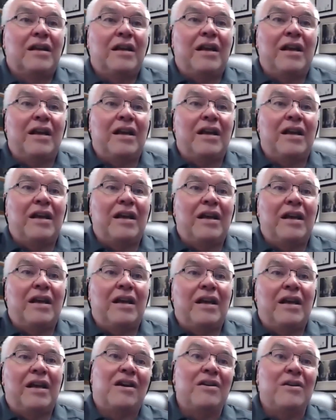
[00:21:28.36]
And
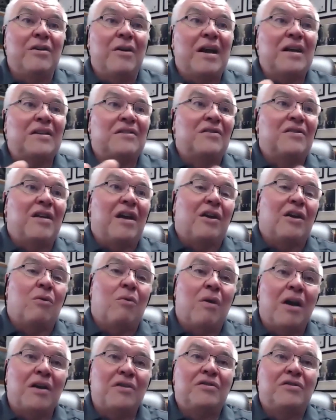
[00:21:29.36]
until you answer that
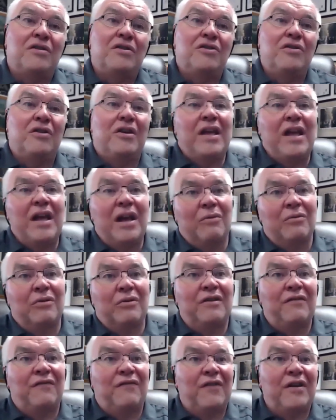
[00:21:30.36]
question, you can't
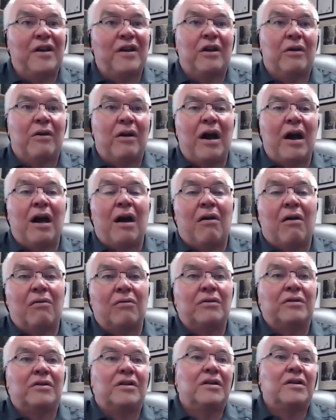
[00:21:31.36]
really figure
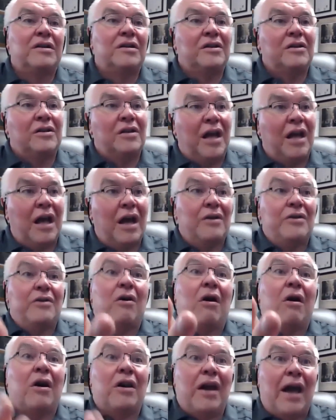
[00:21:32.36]
out how you
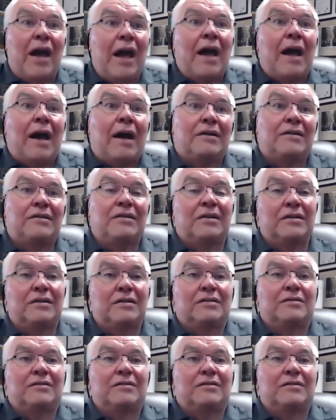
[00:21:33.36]
ought to act.